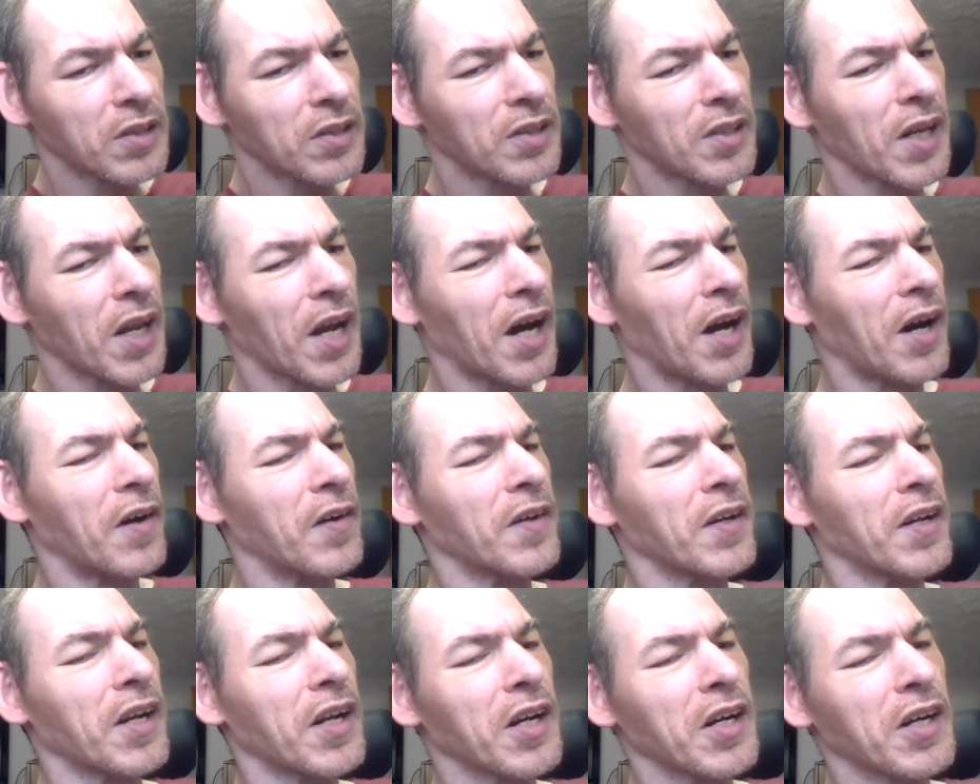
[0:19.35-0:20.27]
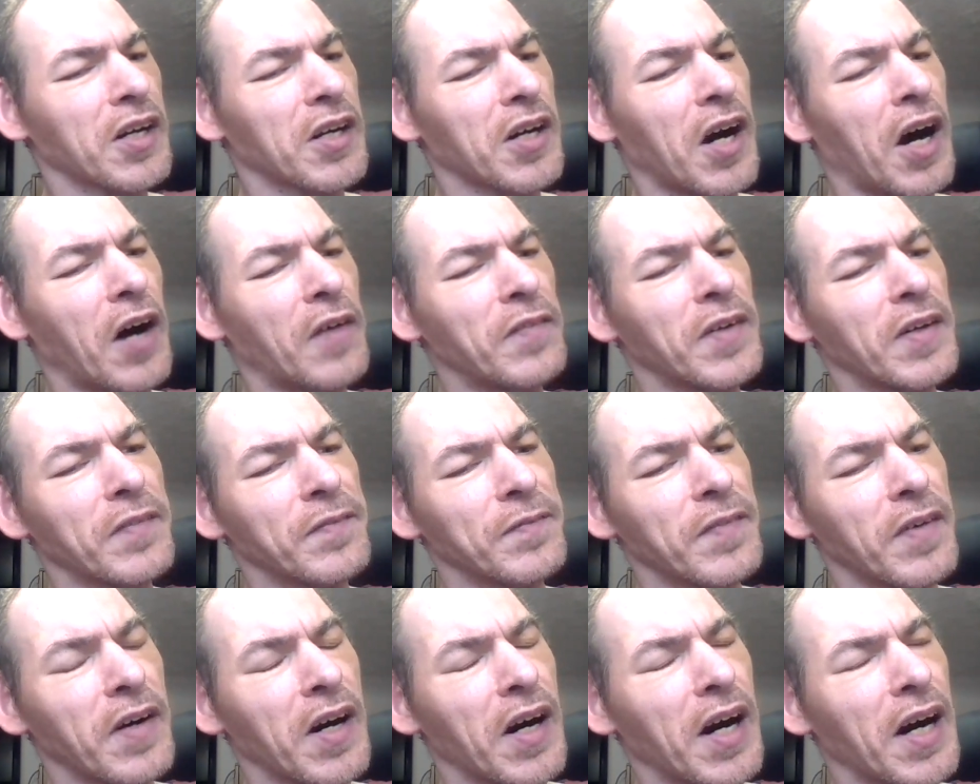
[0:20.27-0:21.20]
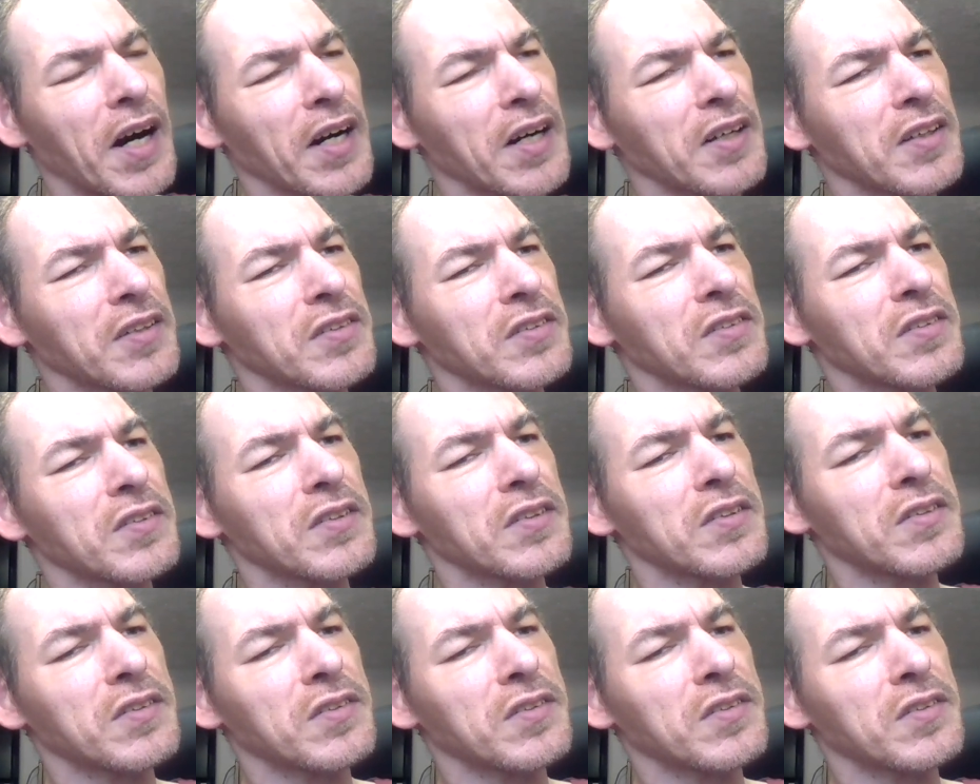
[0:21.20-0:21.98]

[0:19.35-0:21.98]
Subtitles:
down in the comment box,